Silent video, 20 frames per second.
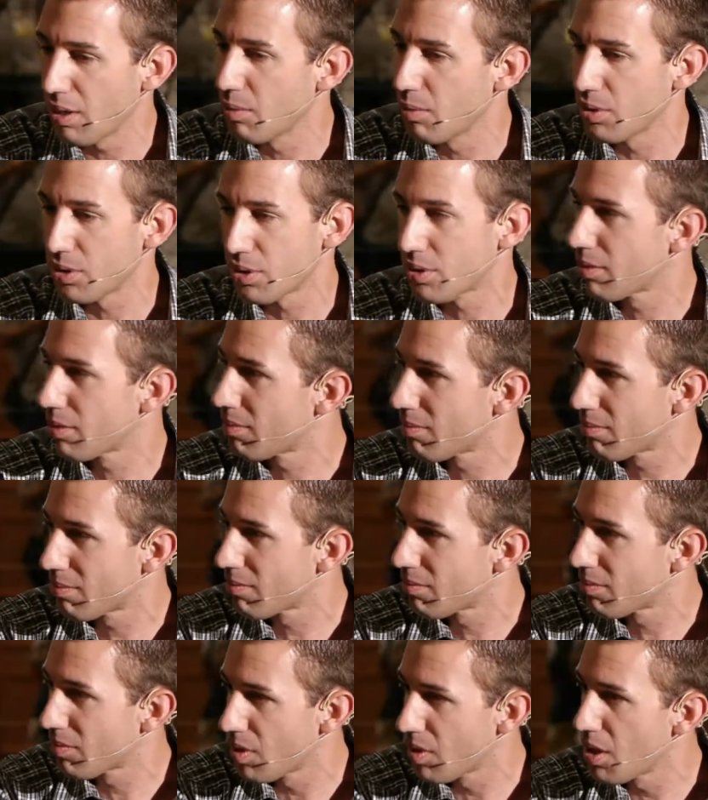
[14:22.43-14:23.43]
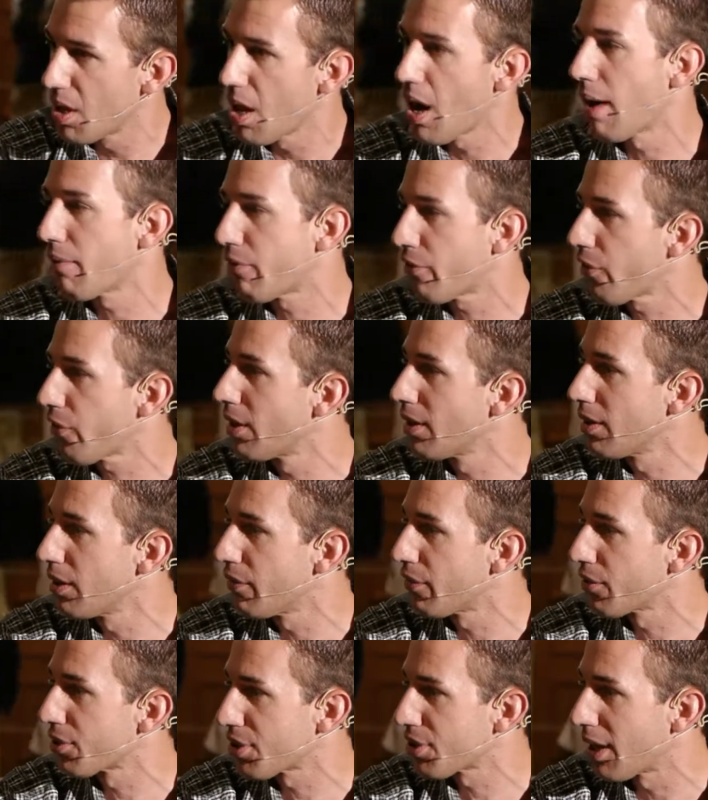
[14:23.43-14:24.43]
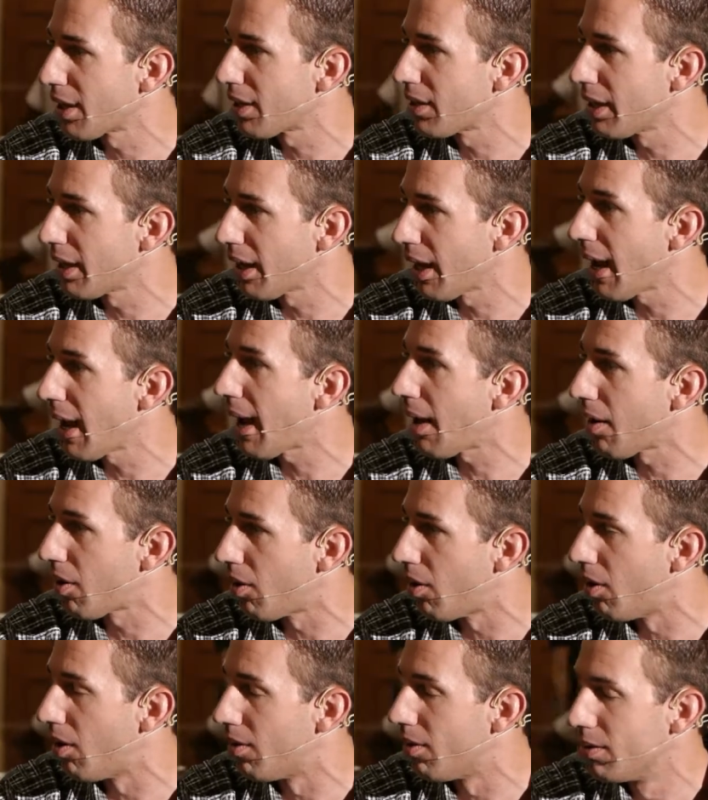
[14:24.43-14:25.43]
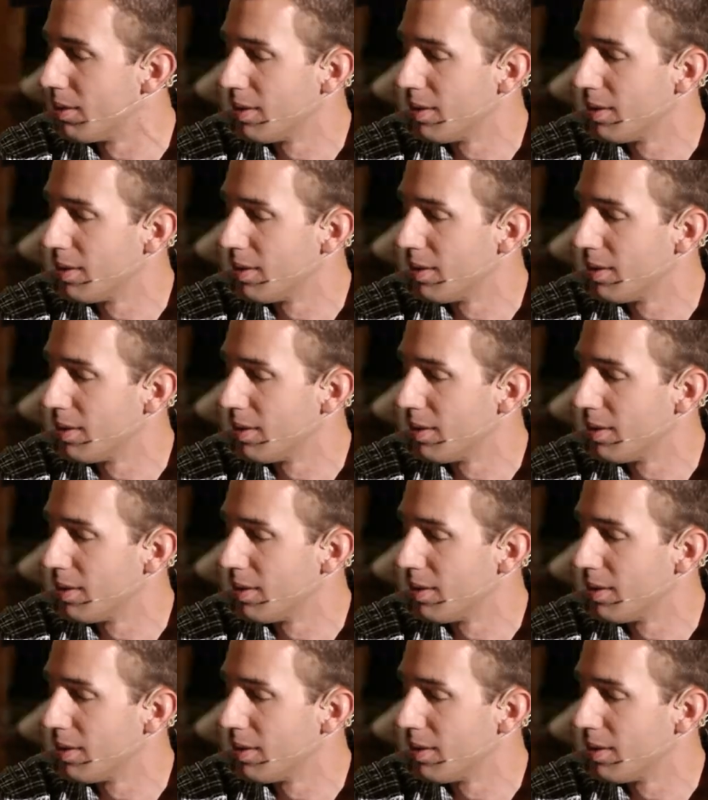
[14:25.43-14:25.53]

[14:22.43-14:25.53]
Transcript: was not friendly for cycling at all."